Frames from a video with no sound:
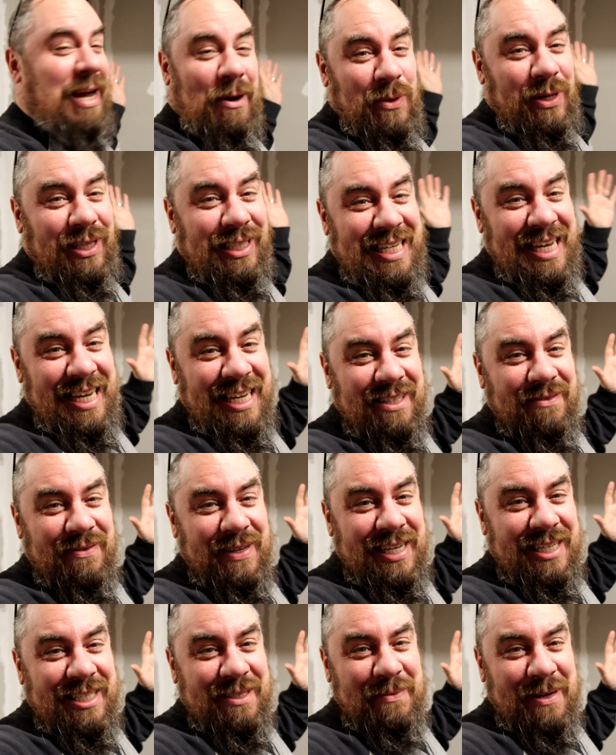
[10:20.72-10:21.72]
I will take
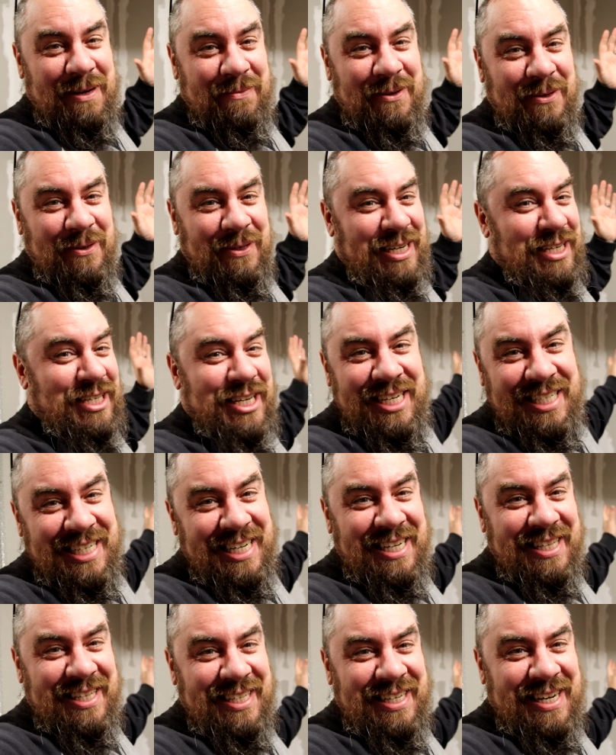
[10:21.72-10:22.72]
advice, but I'm not going to change
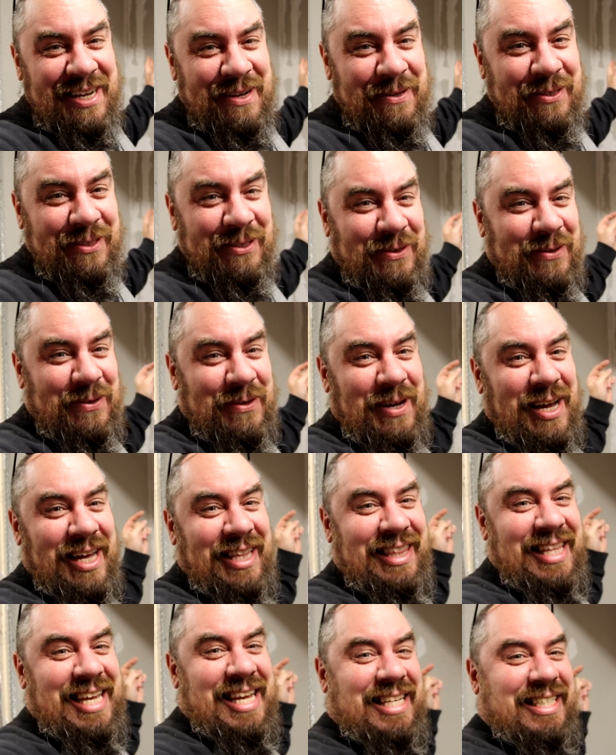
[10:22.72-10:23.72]
anything now. So
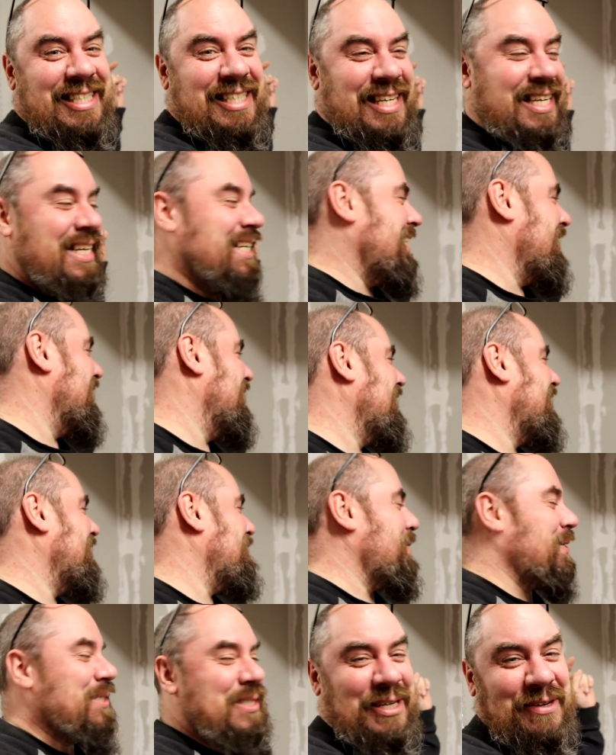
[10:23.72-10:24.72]
unless
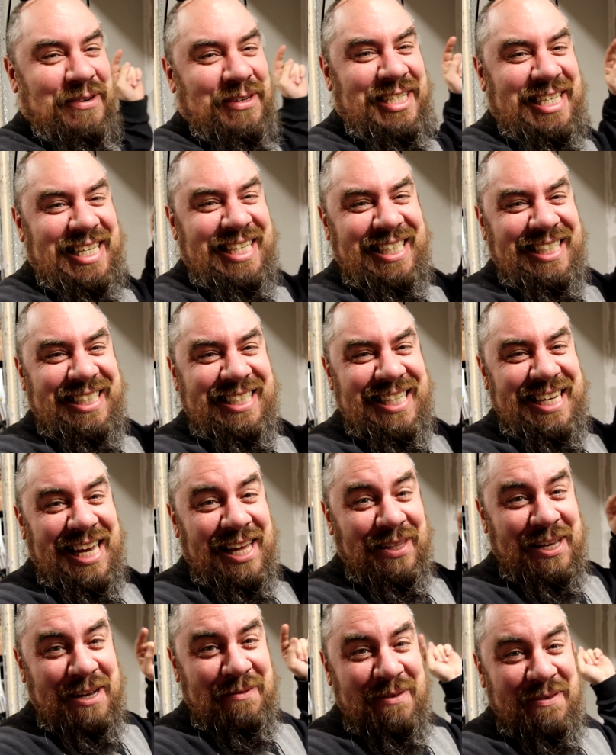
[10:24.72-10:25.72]
you want to critique and say,
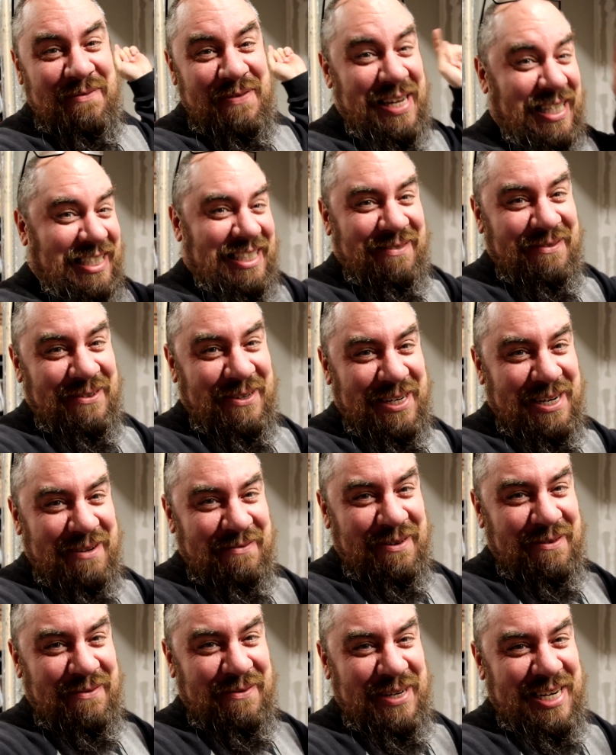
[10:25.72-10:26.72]
I'll come and fix it for you
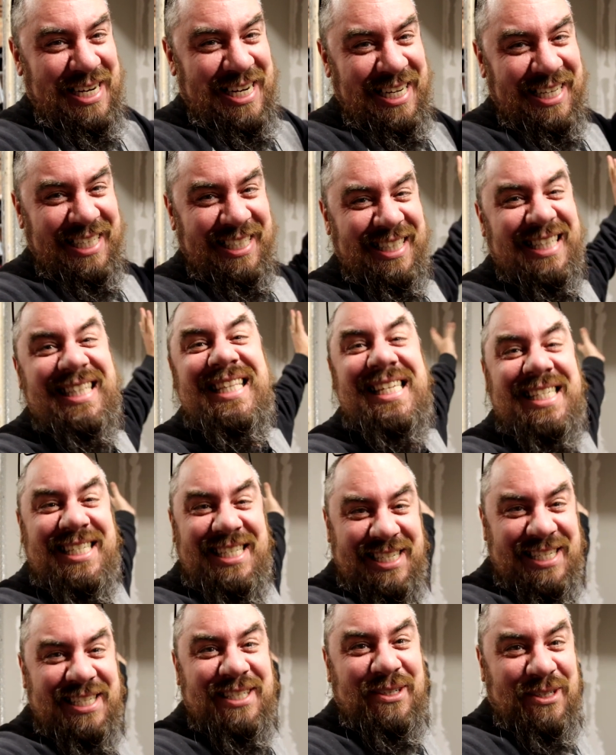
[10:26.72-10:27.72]
for free,
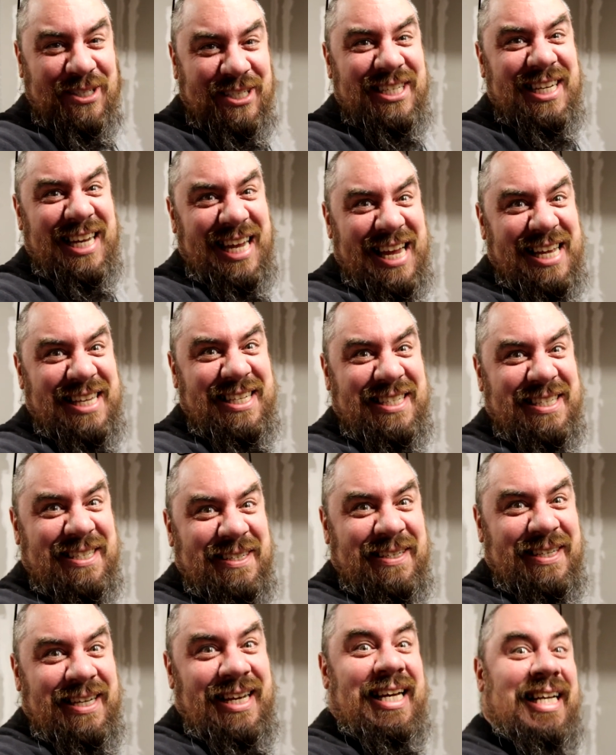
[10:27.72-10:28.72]
this is as good as it gets.
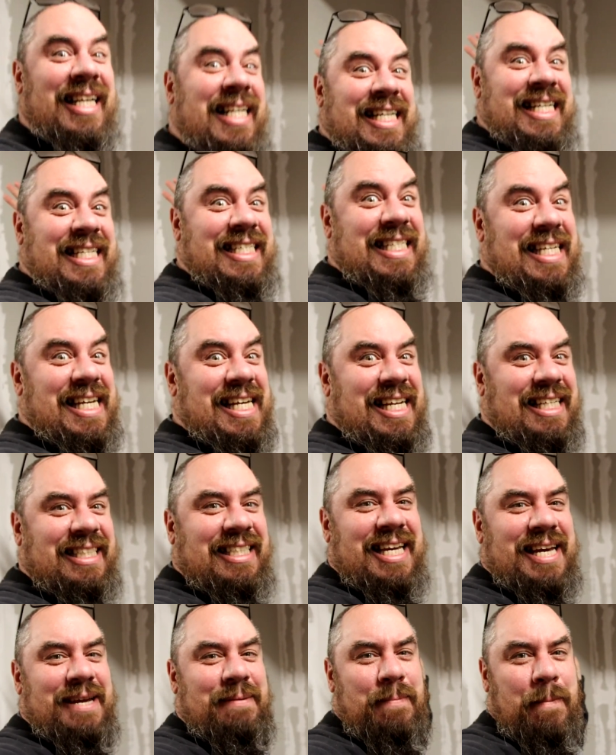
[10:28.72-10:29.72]
See you
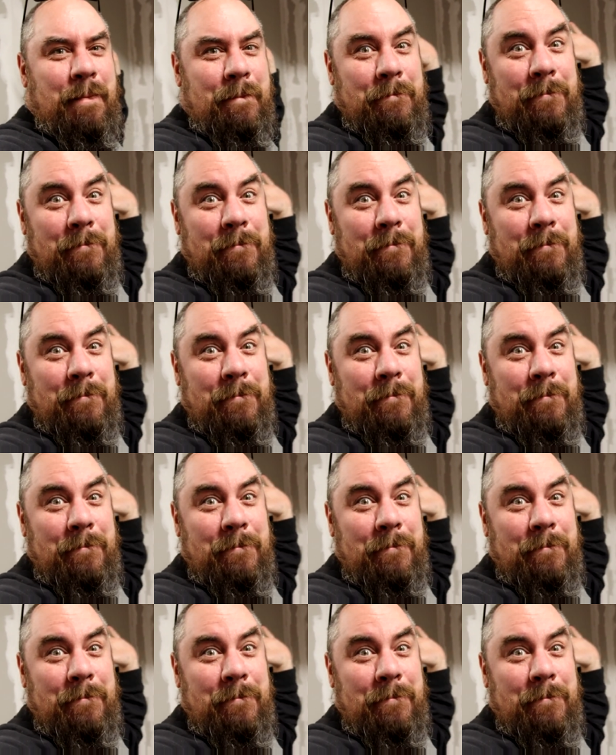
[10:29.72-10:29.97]
next time.